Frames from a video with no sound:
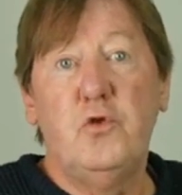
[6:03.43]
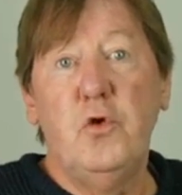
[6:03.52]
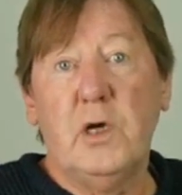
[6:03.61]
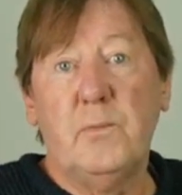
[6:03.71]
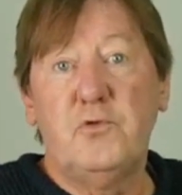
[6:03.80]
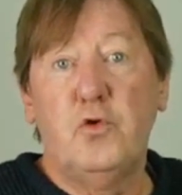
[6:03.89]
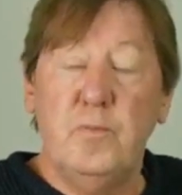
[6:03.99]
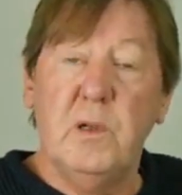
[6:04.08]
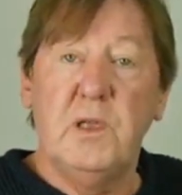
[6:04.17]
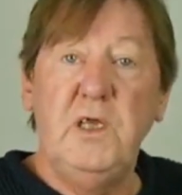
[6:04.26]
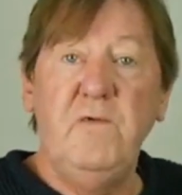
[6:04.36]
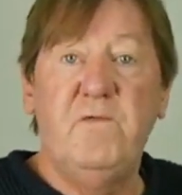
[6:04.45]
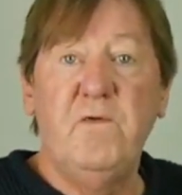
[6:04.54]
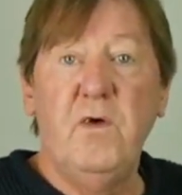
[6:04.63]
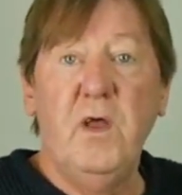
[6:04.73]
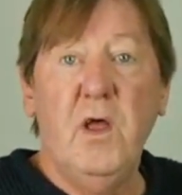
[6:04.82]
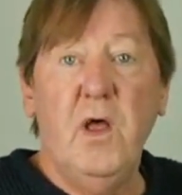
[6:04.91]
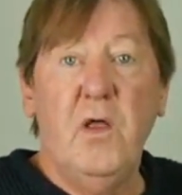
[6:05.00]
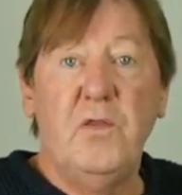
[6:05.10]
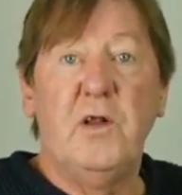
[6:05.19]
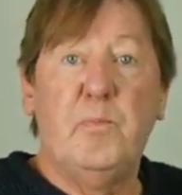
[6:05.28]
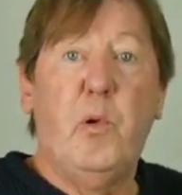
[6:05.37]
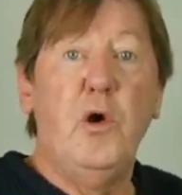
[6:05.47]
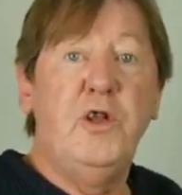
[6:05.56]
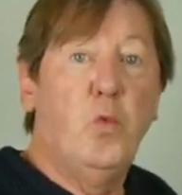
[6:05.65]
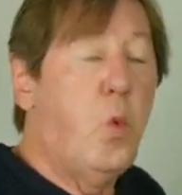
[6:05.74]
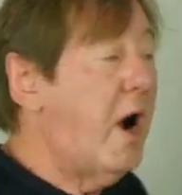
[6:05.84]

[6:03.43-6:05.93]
to believe that point